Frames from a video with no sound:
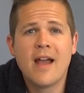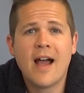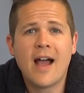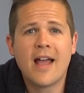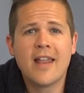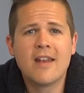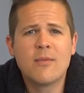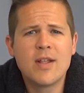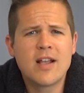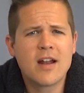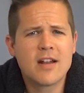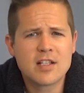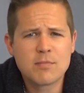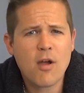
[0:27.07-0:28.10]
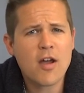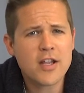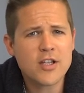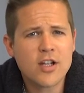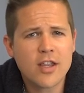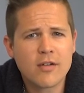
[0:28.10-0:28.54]
And we kind of spurred
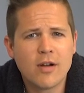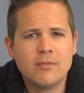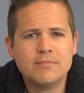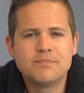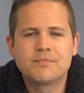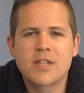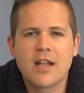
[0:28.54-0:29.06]
each other on.